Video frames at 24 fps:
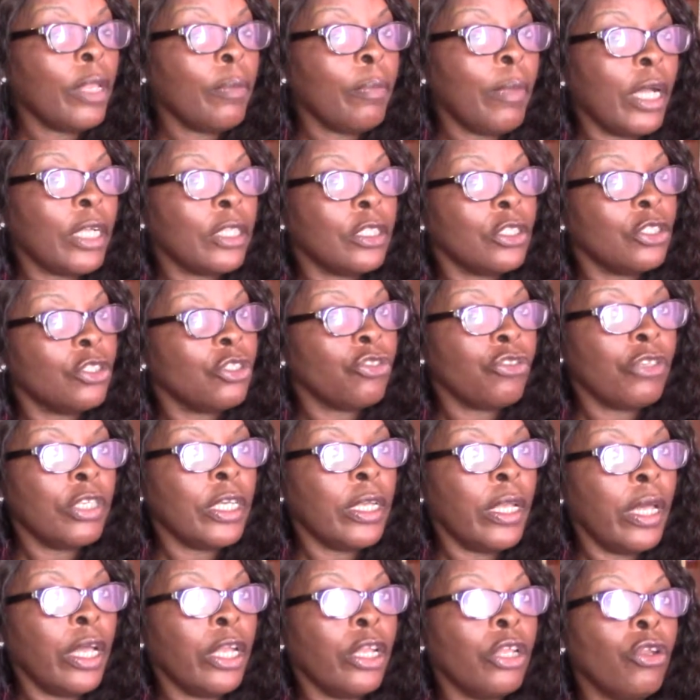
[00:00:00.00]
back to
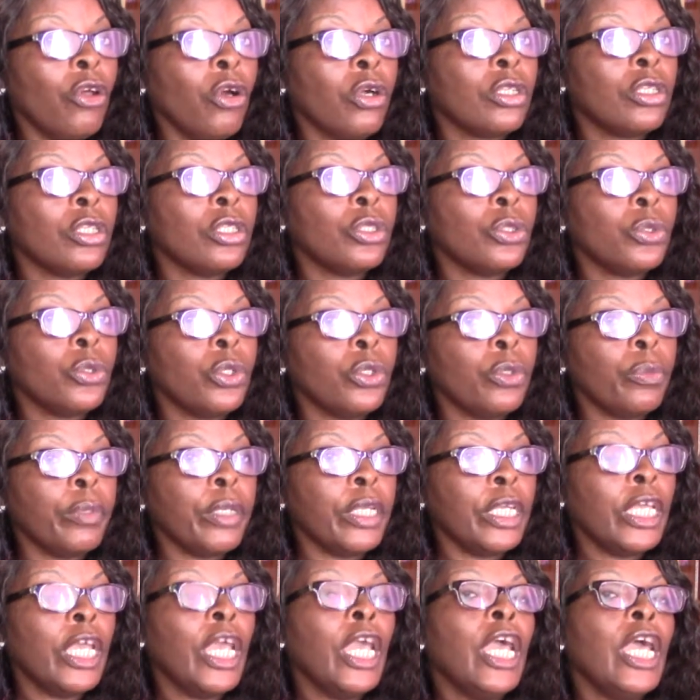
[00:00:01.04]
Trinidad, the doctor told
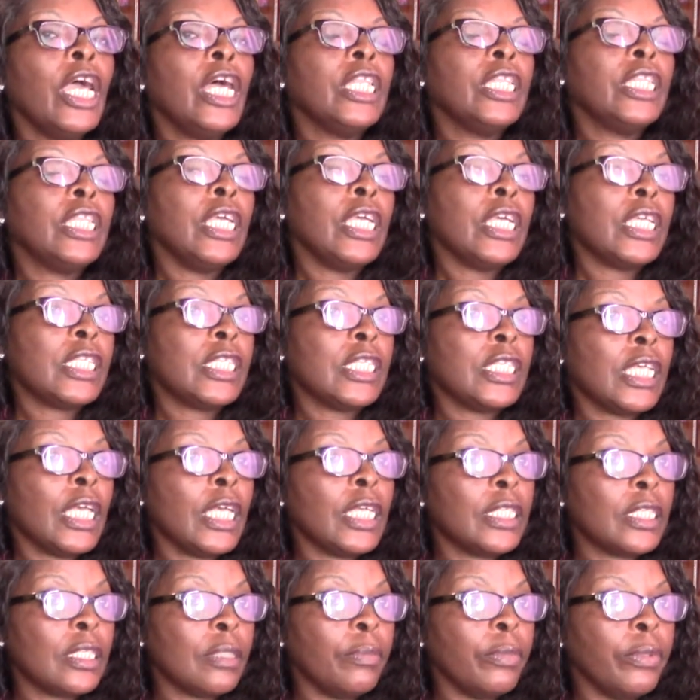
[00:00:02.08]
me, take
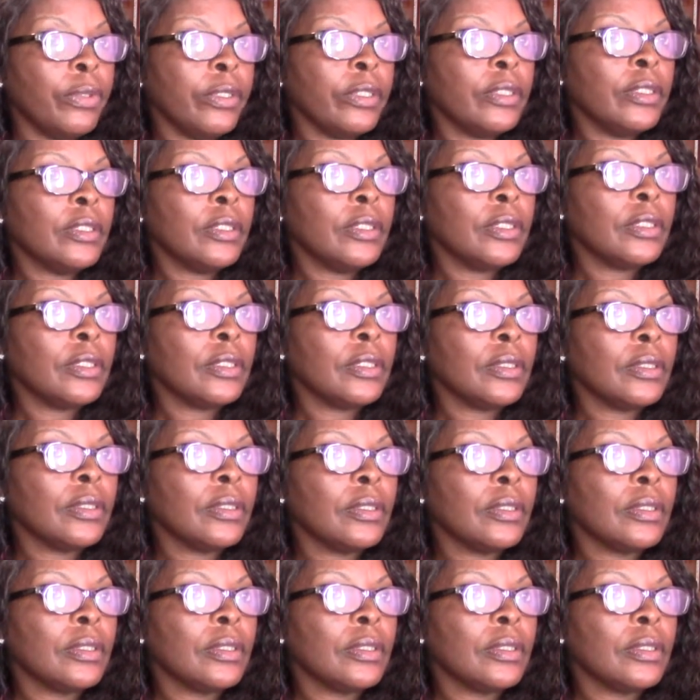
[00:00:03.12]
6 months,